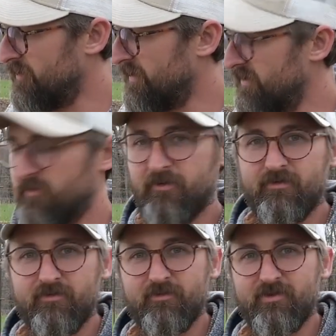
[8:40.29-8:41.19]
of my
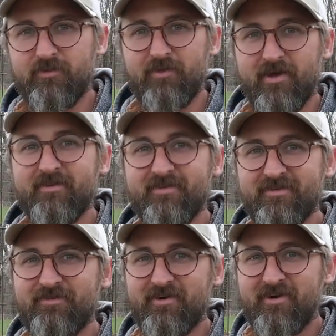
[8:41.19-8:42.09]
goals with the mix
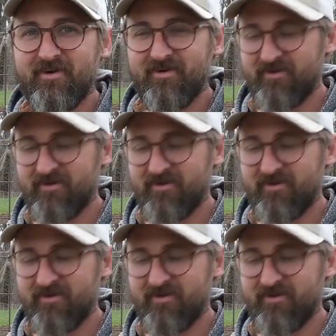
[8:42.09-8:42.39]
for